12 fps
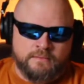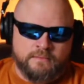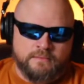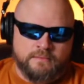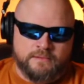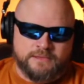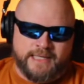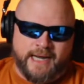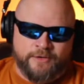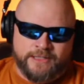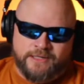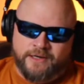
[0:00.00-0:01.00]
Tyrese
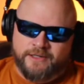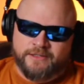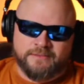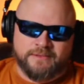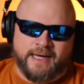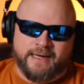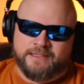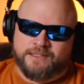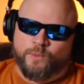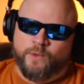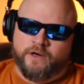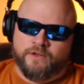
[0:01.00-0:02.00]
Hunter kind of just went on this